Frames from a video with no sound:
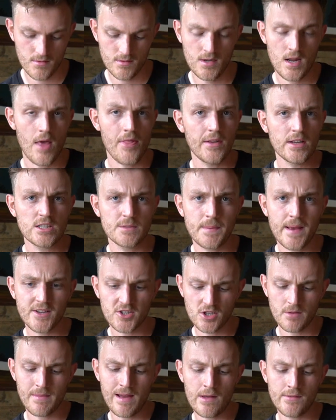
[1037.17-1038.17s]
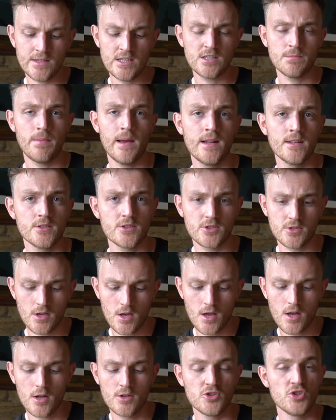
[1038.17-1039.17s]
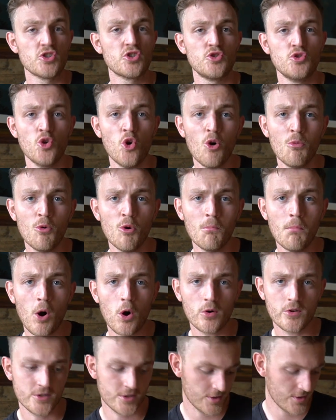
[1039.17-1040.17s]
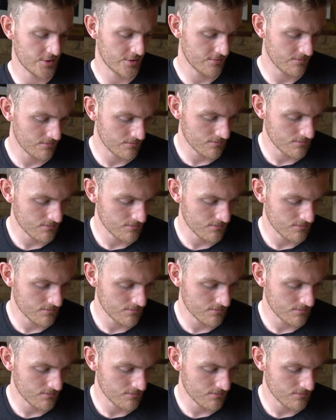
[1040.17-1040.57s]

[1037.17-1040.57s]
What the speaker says: Nothing special about these pants, just normal boxers.